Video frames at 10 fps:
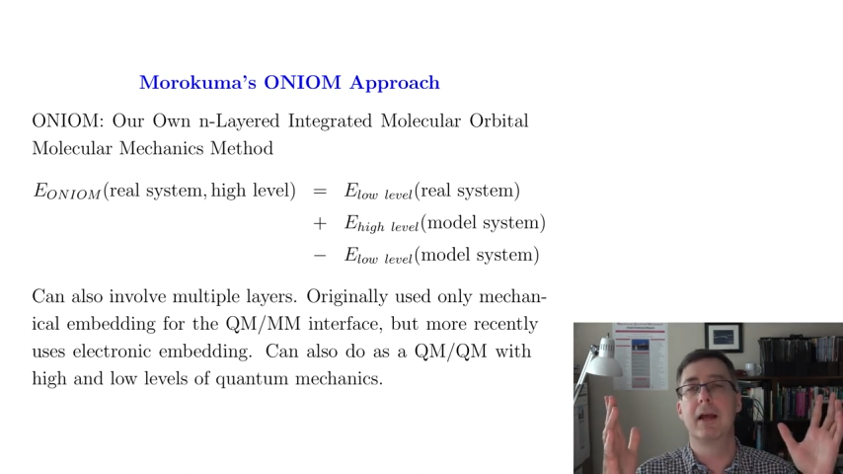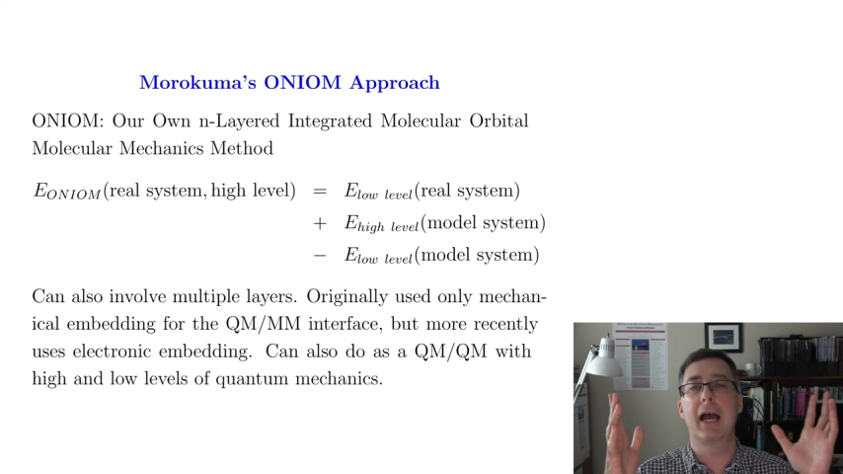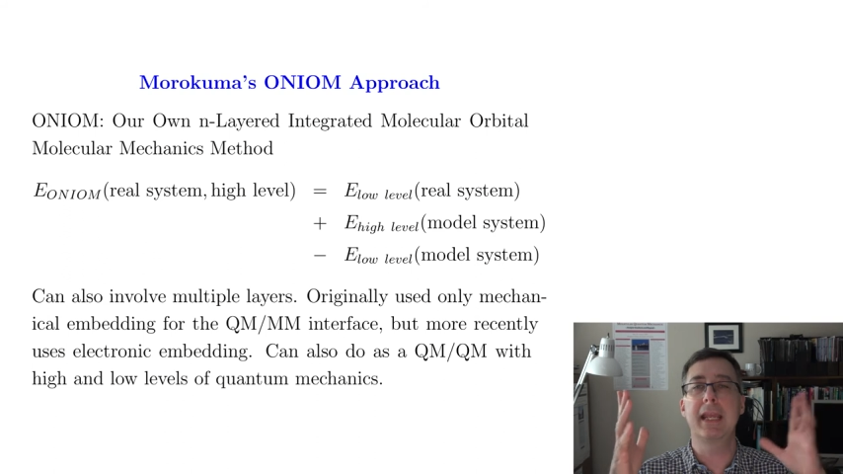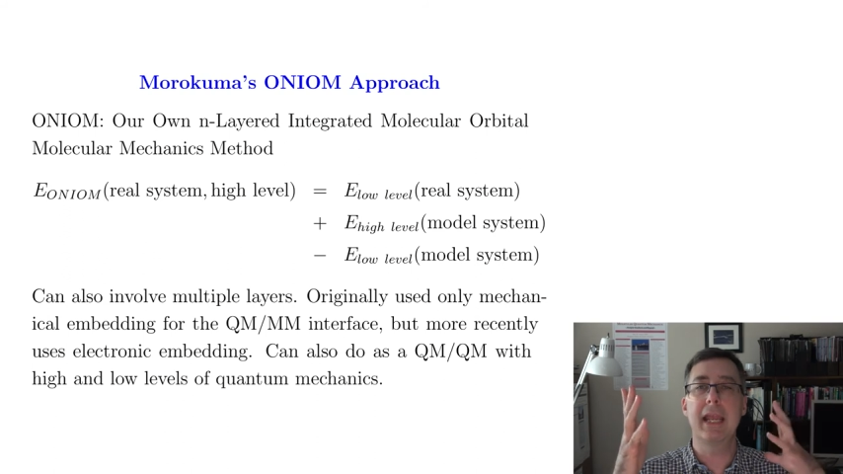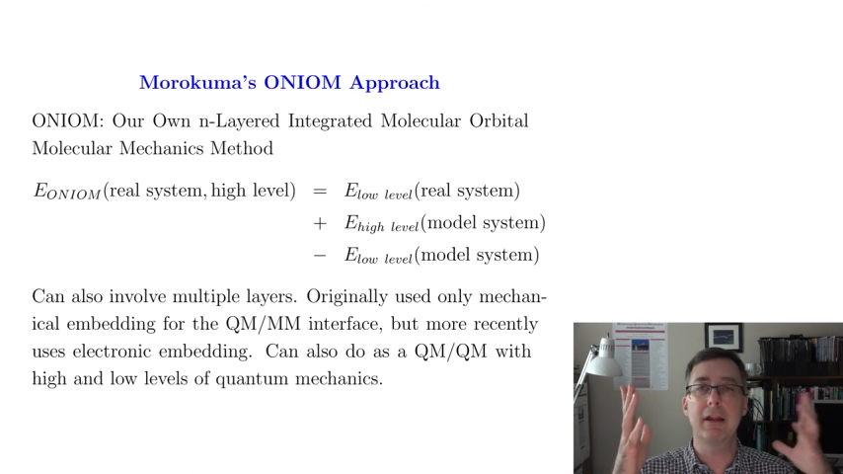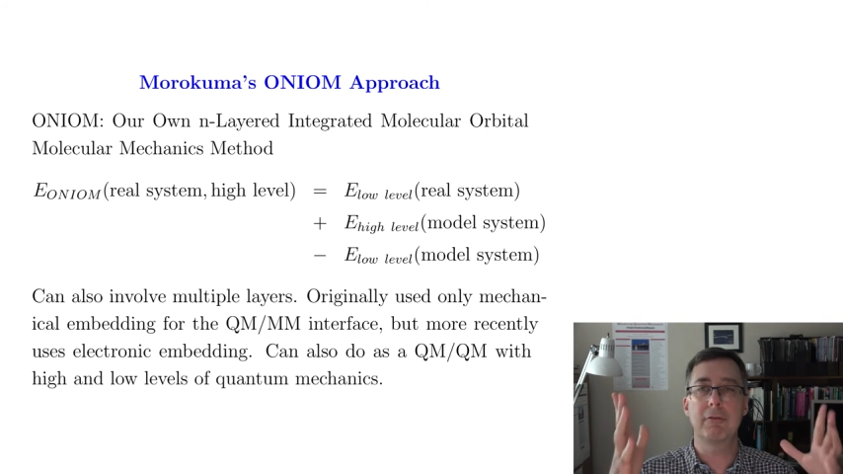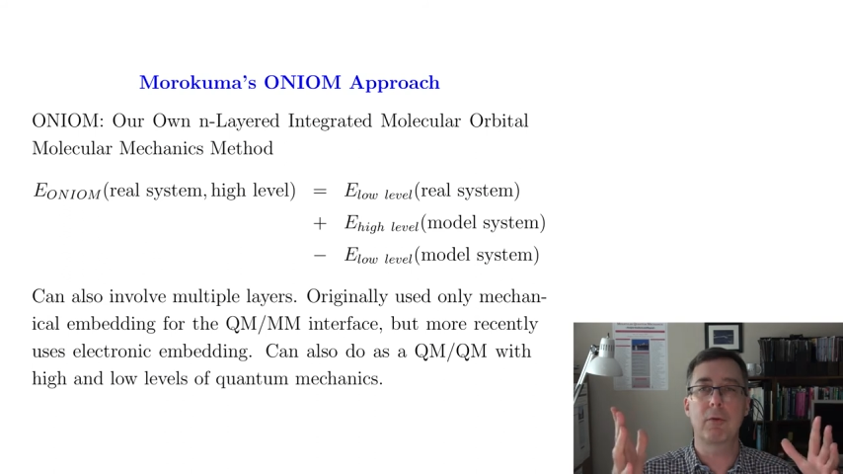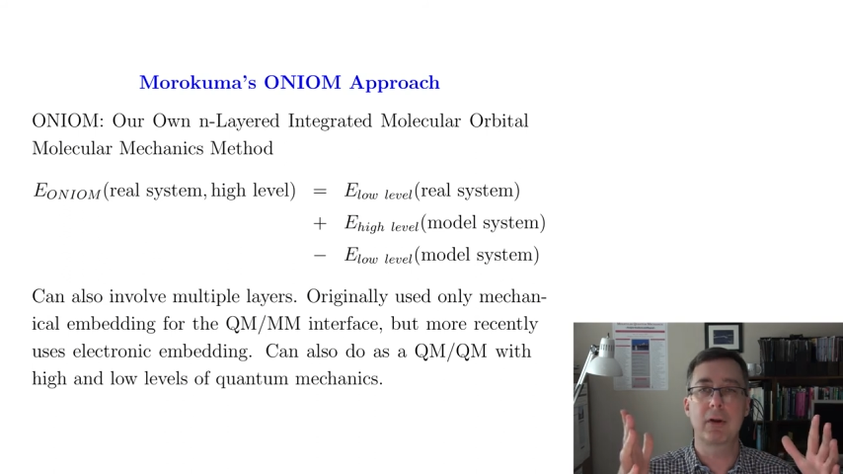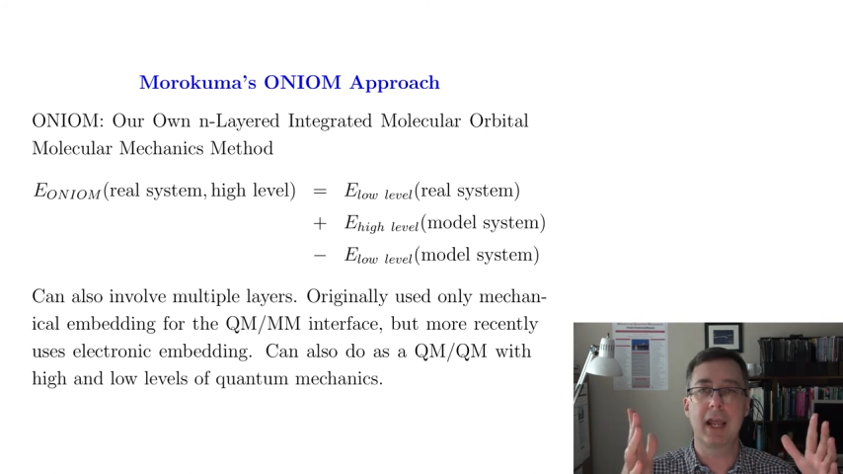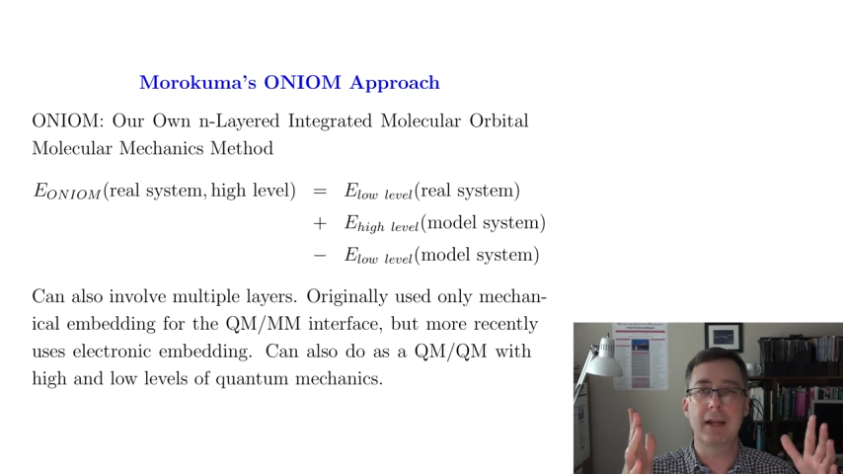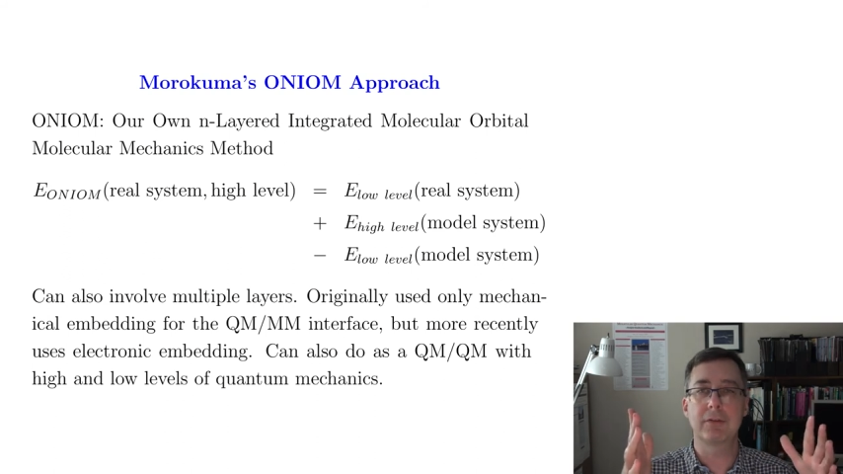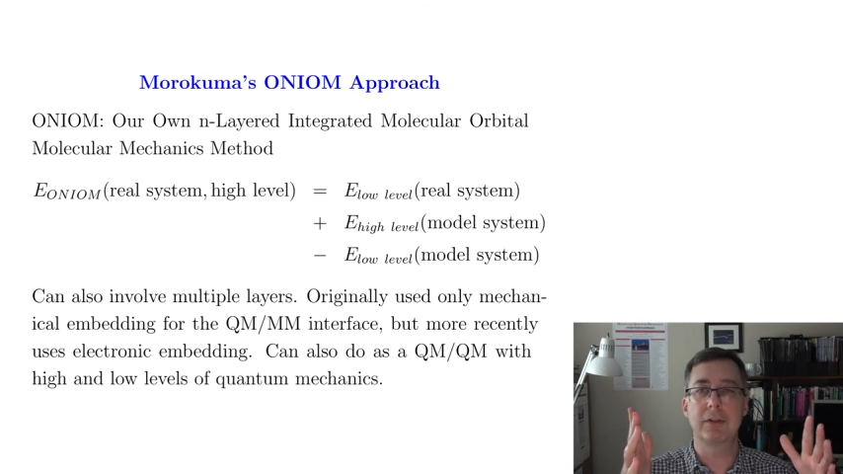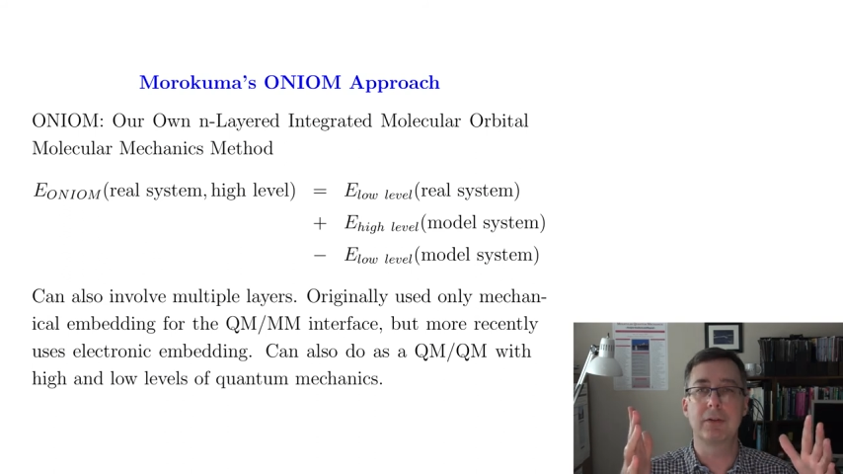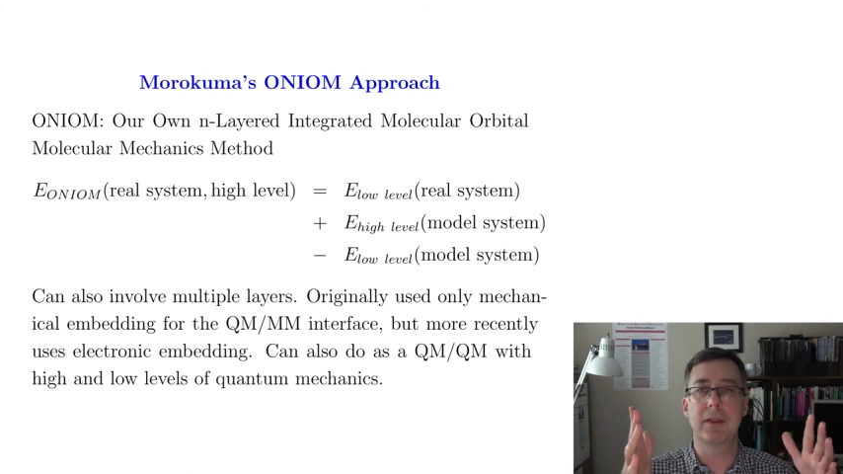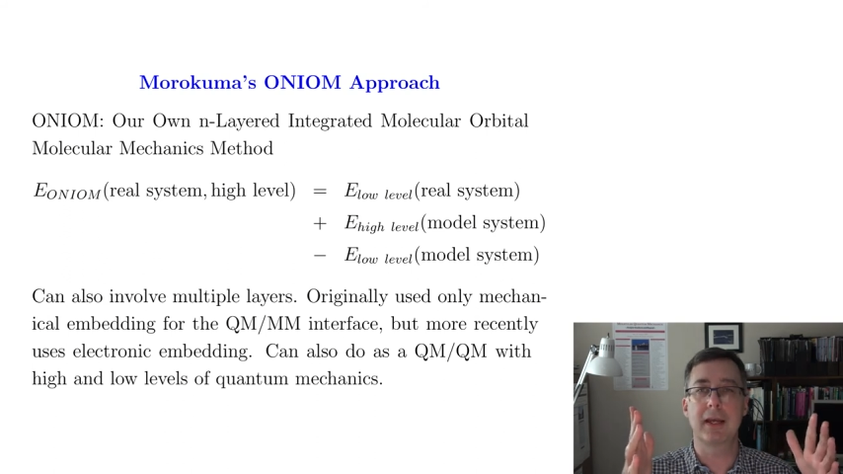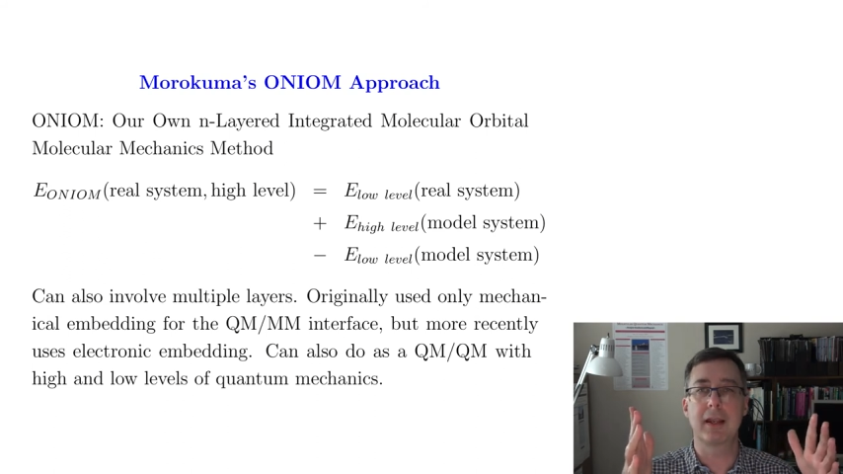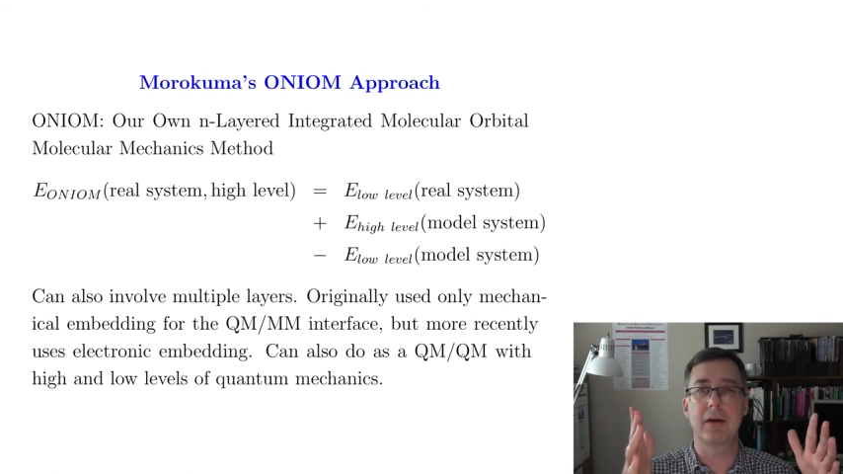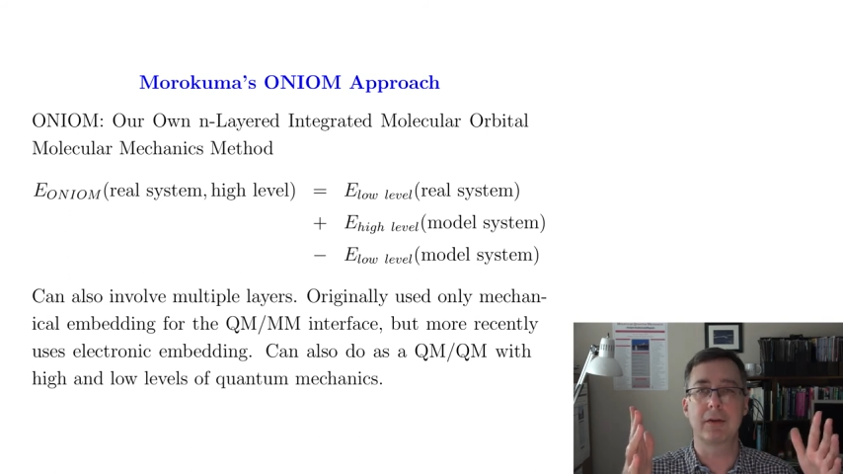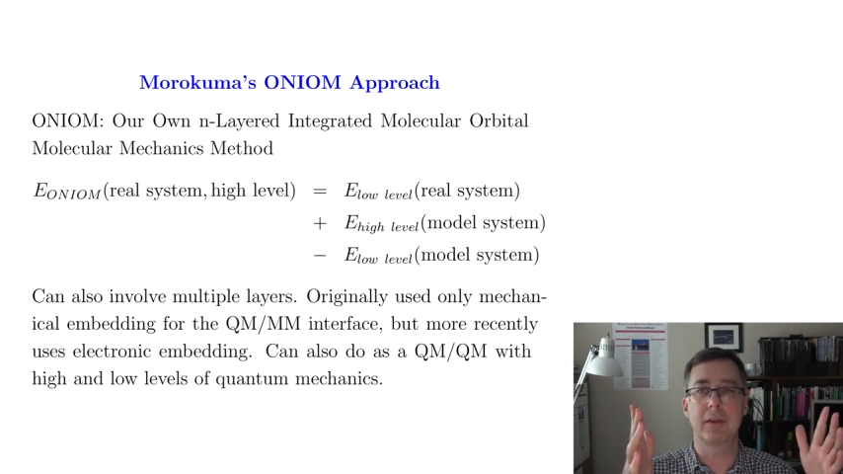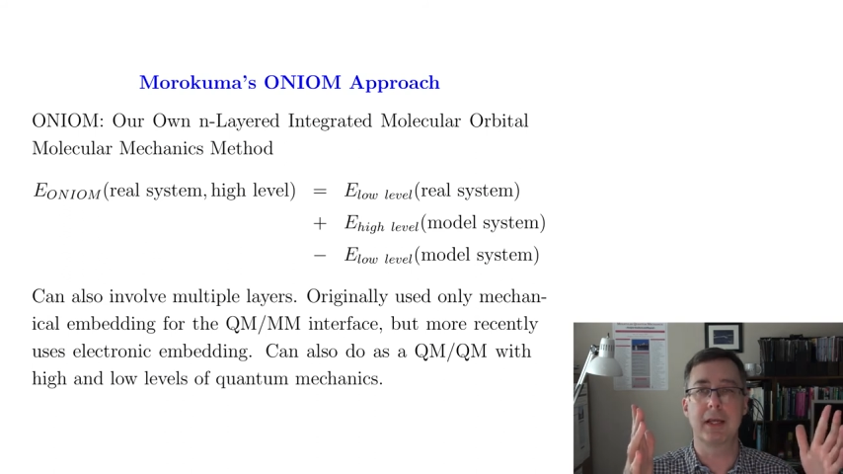I can't afford to actually do that
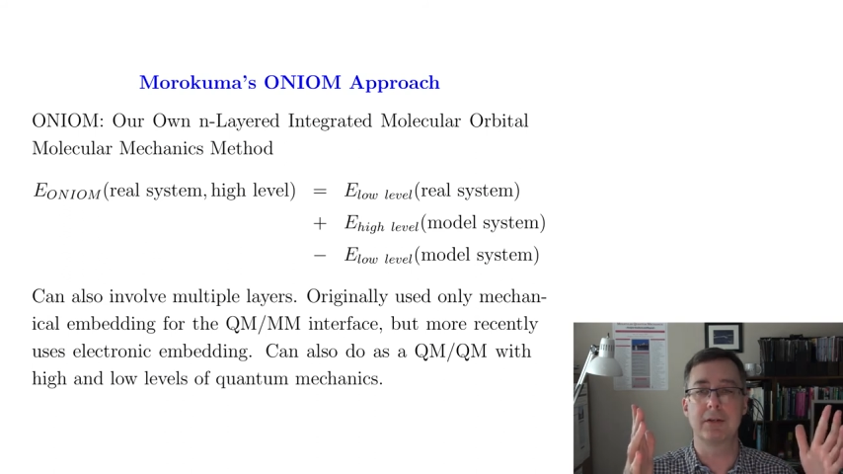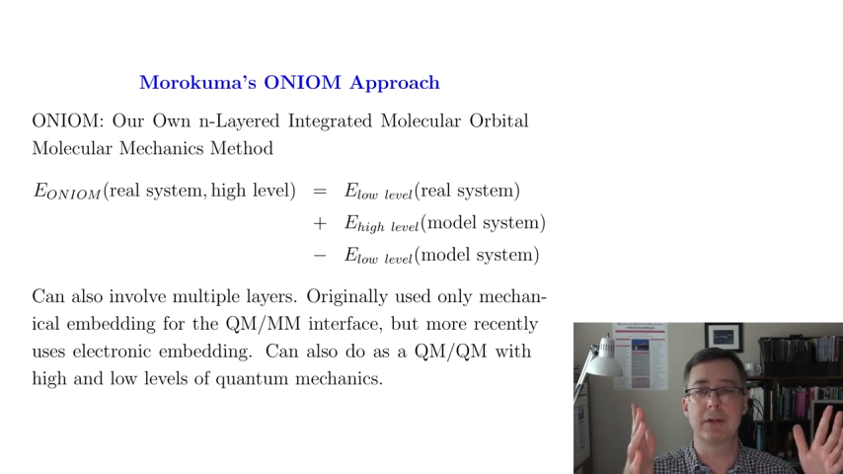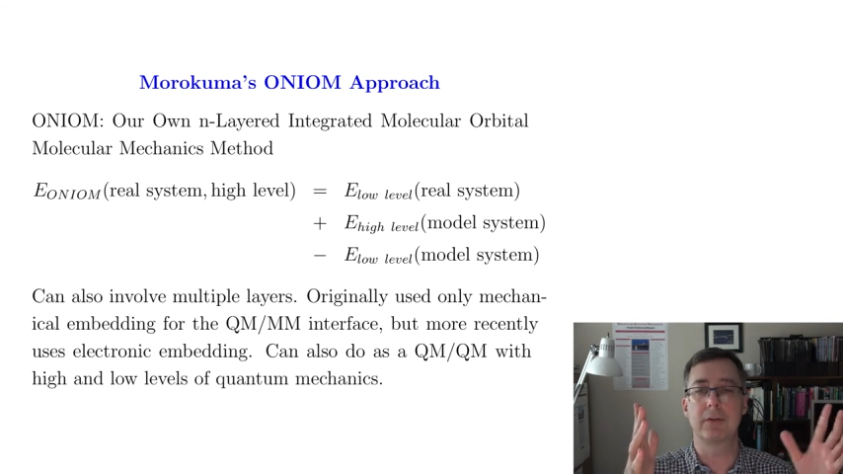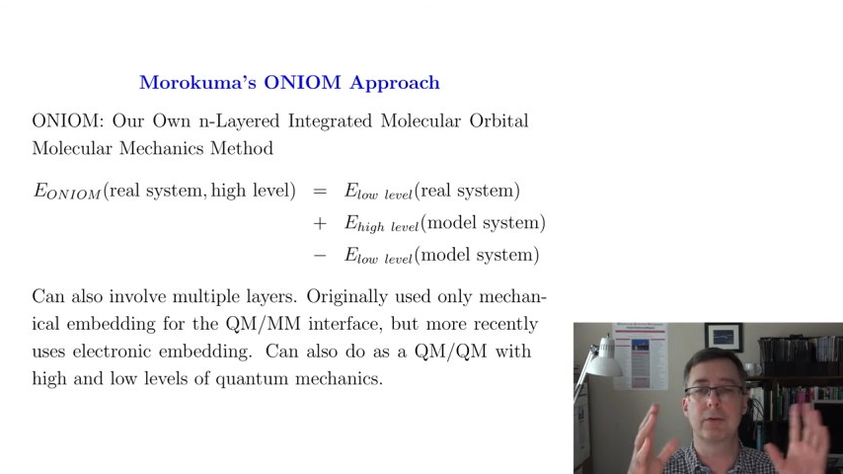calculation.